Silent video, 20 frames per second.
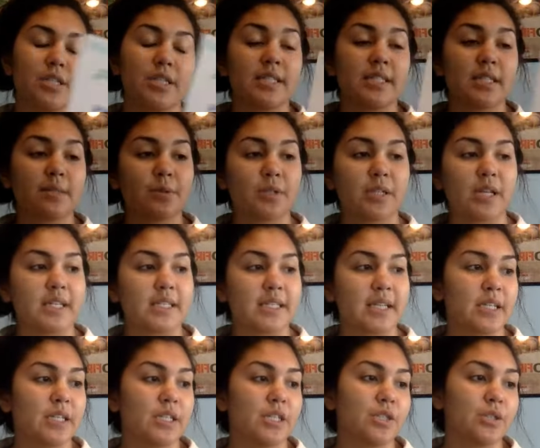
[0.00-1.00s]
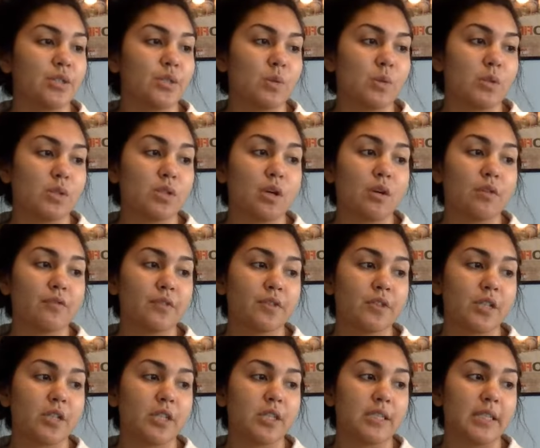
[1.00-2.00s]
example that I decided to use was
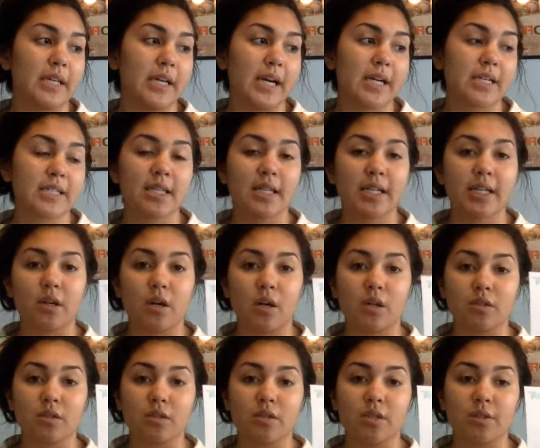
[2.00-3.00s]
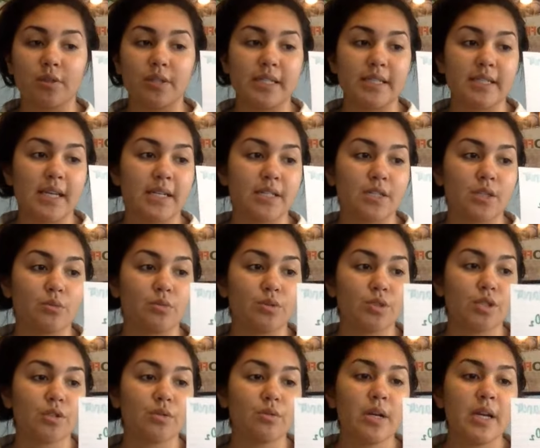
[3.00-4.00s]
sulfur dioxide, also known as
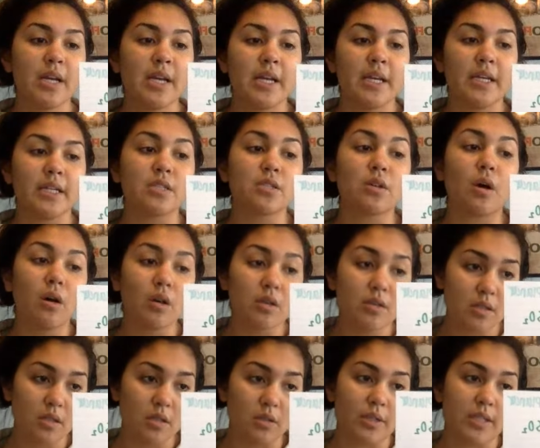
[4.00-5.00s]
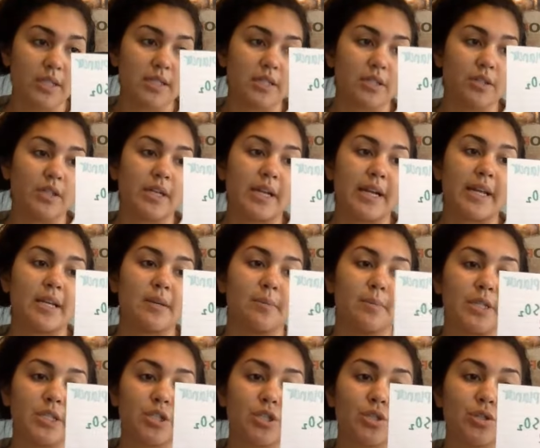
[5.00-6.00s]
SO2. It is also considered an
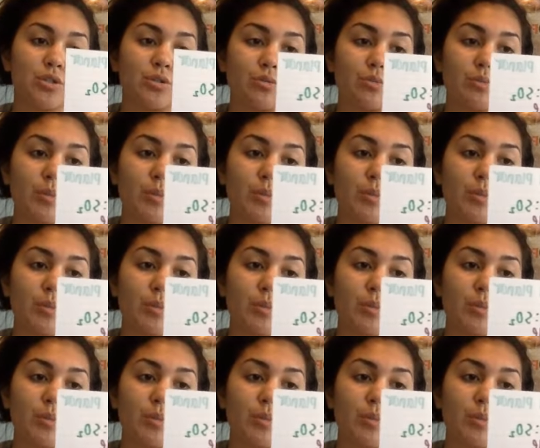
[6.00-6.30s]
AB2